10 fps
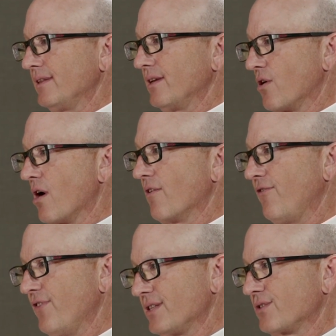And that there
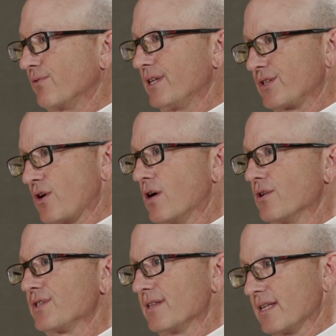are fits,
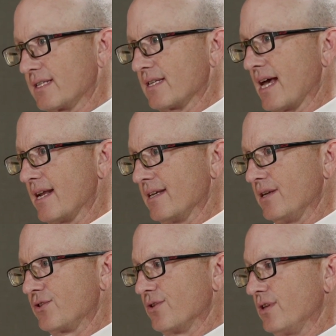restarts, and things of
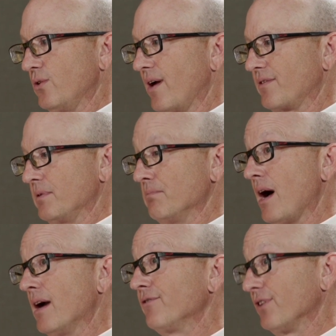that nature that you have to be
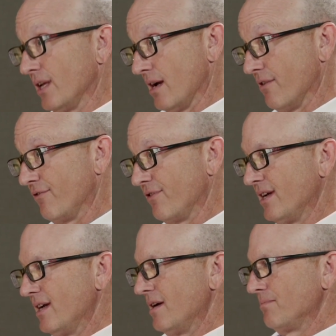mindful
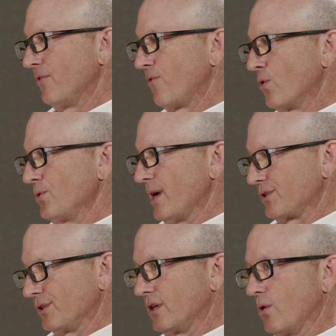of before
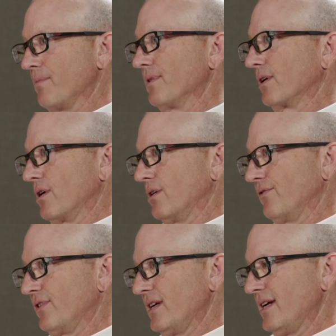you actually go up the
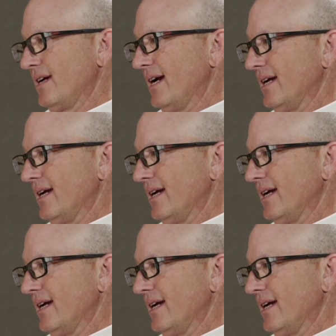curve.